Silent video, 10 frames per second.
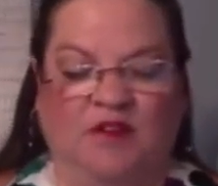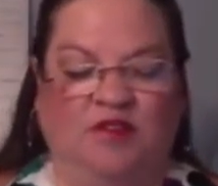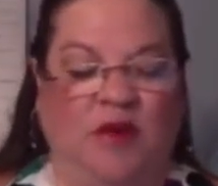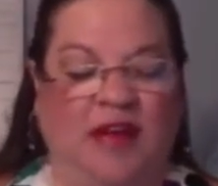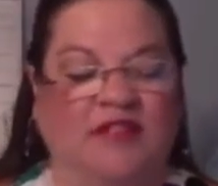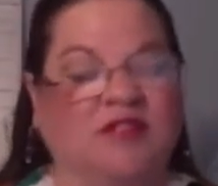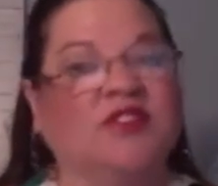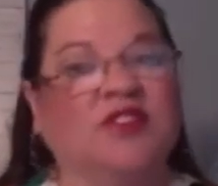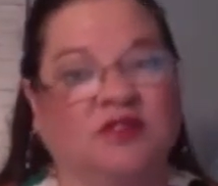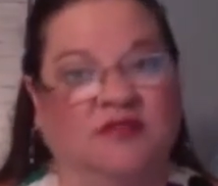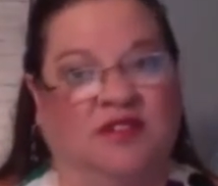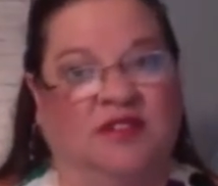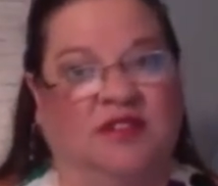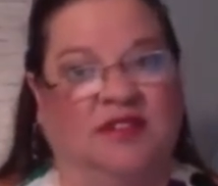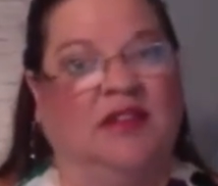Through acts of
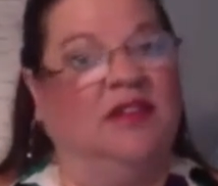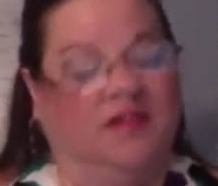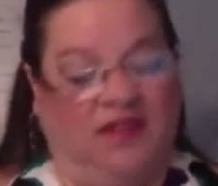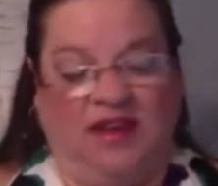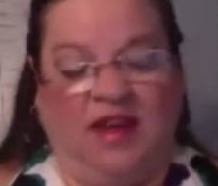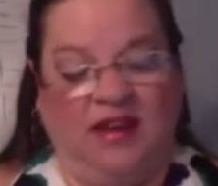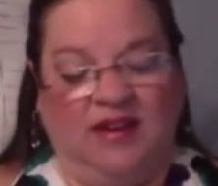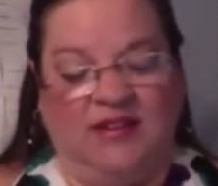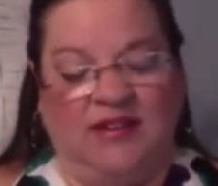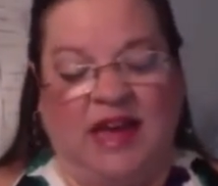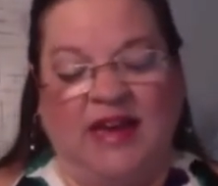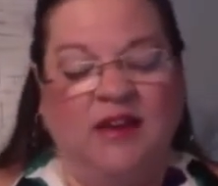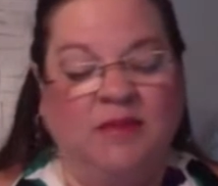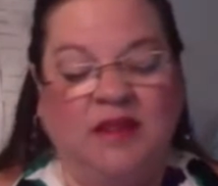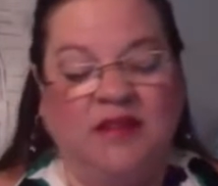service and loving kindness, I
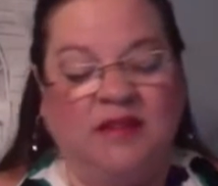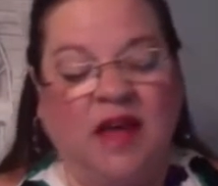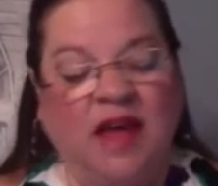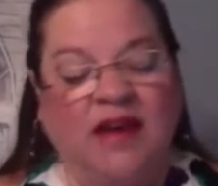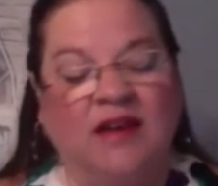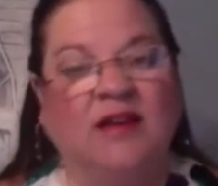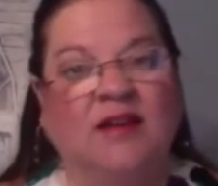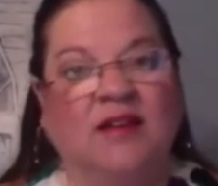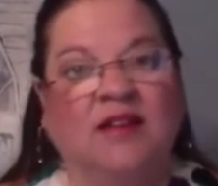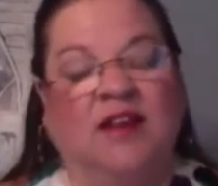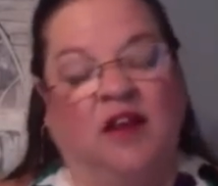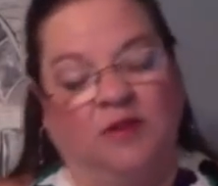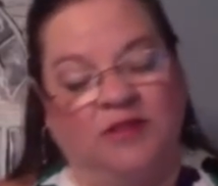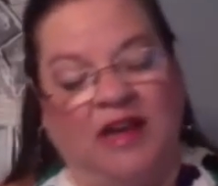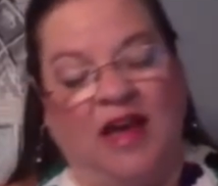can be the light that
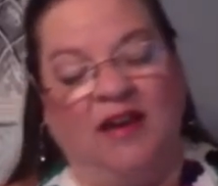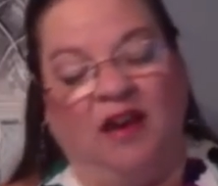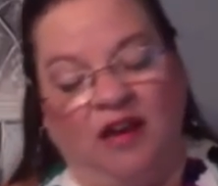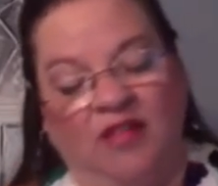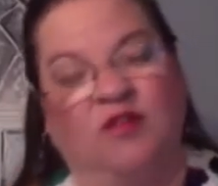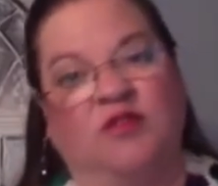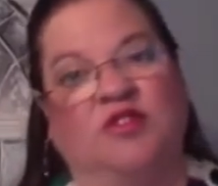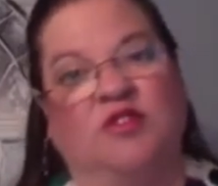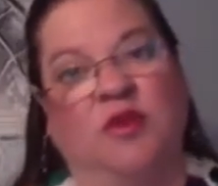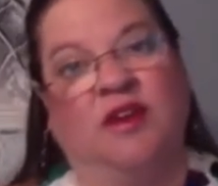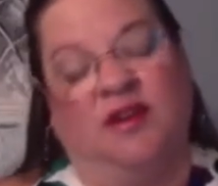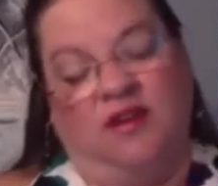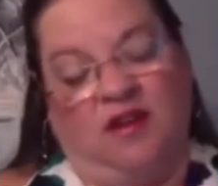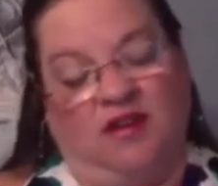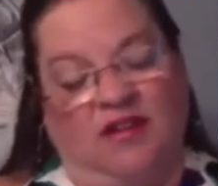helps guide others through any
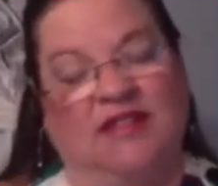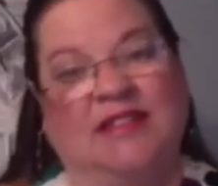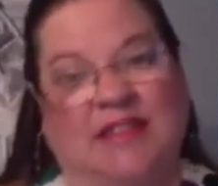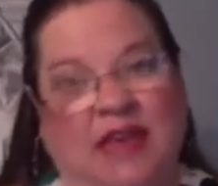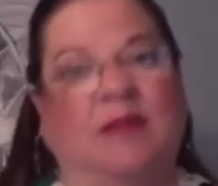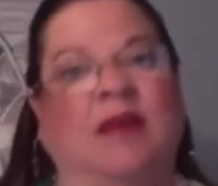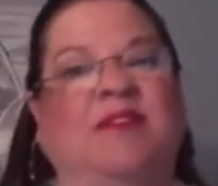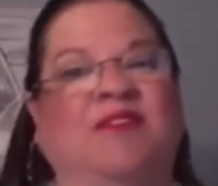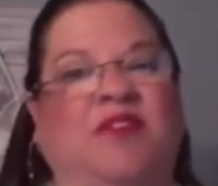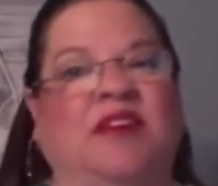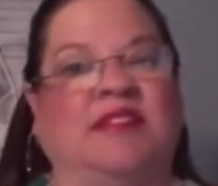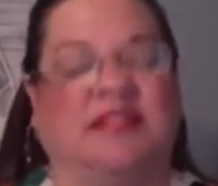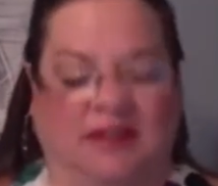darkness they may be facing.